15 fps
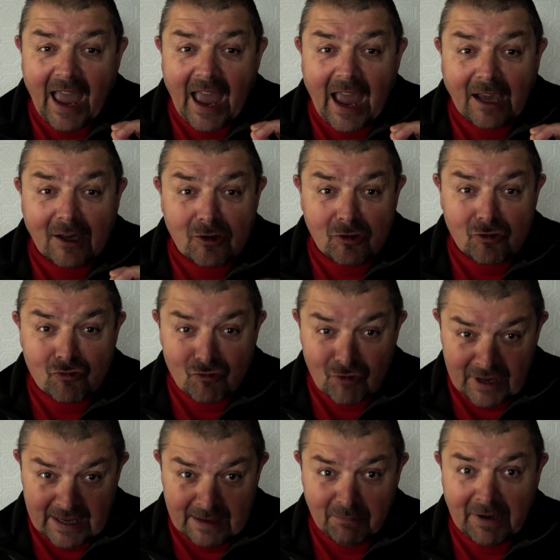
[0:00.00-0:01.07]

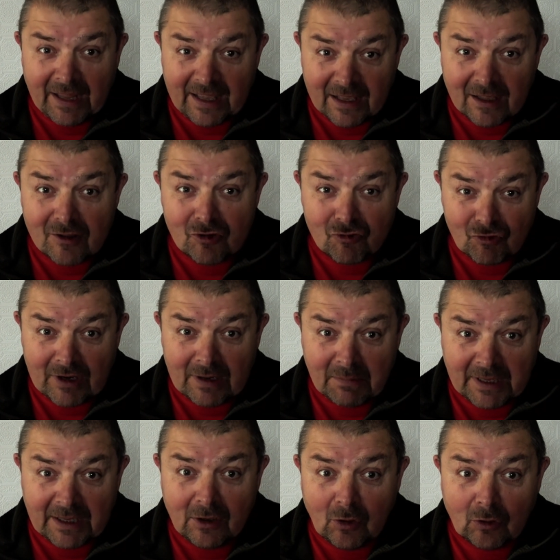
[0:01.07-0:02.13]
extremely,
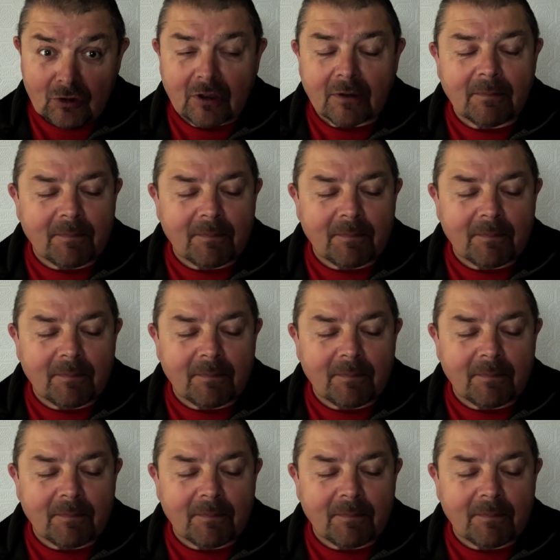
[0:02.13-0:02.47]
extremely good.